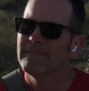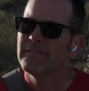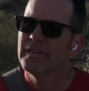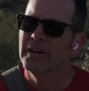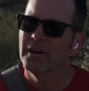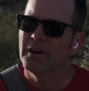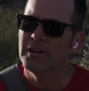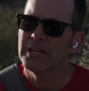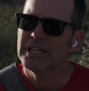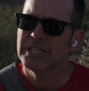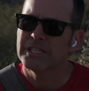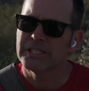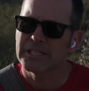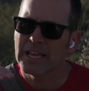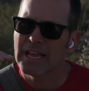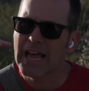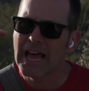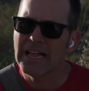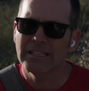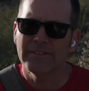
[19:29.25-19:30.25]
it just
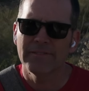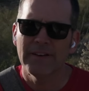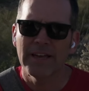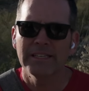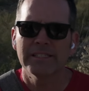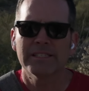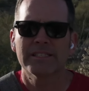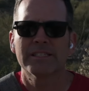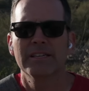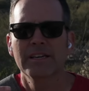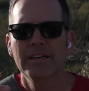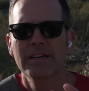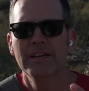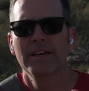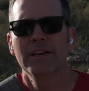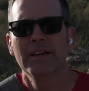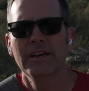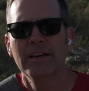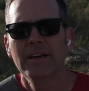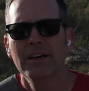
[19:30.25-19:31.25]
elevates
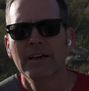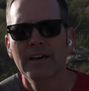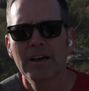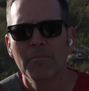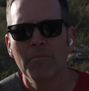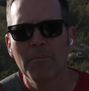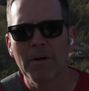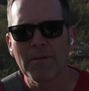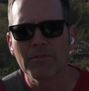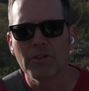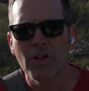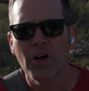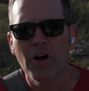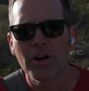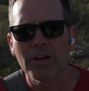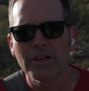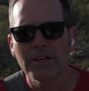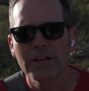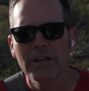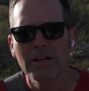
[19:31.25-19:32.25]
my
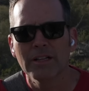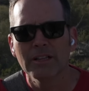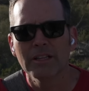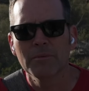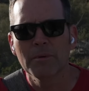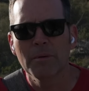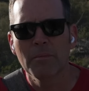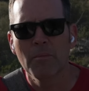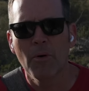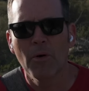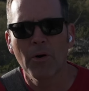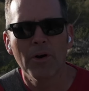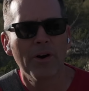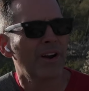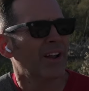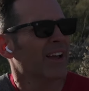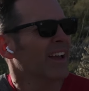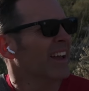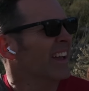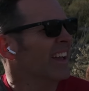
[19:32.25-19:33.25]
vlog a little bit
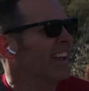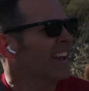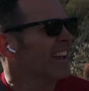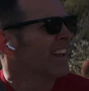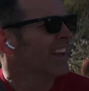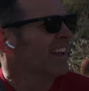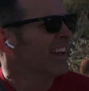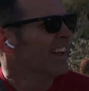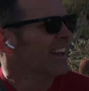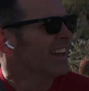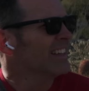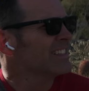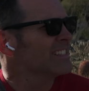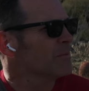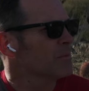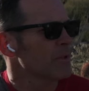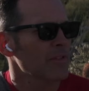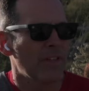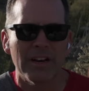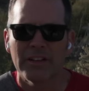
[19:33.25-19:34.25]
more. It's
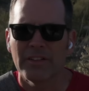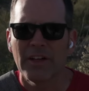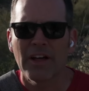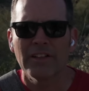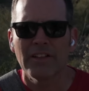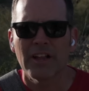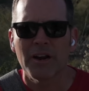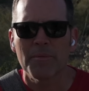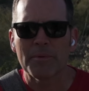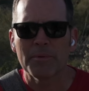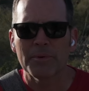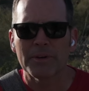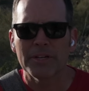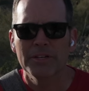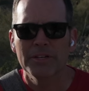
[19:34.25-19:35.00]
something that not a lot of people